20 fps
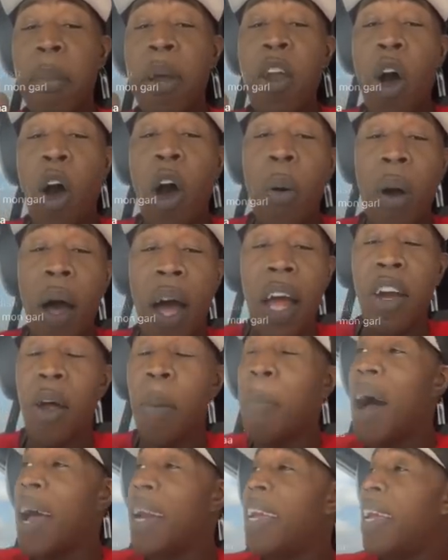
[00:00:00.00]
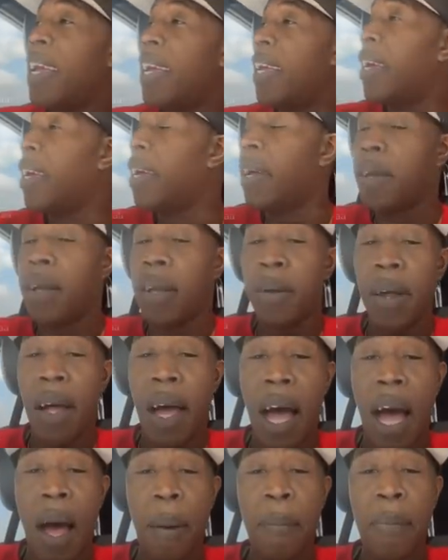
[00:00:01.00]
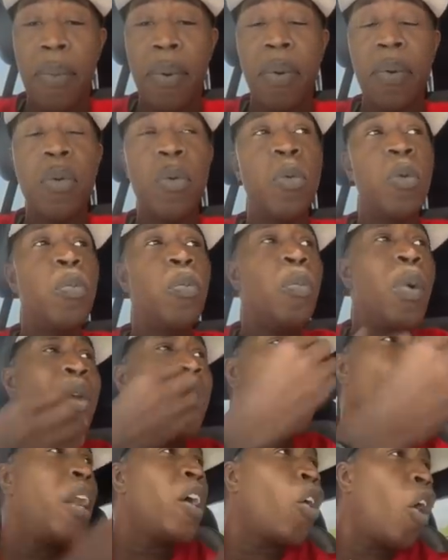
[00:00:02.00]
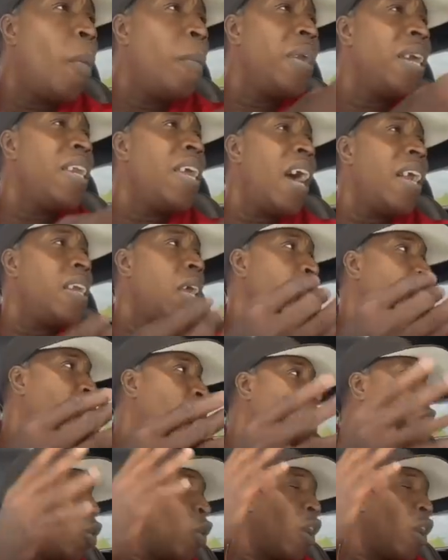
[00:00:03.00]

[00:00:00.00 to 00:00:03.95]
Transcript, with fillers: me don't want nobody. Um, me know the comedian them are gonna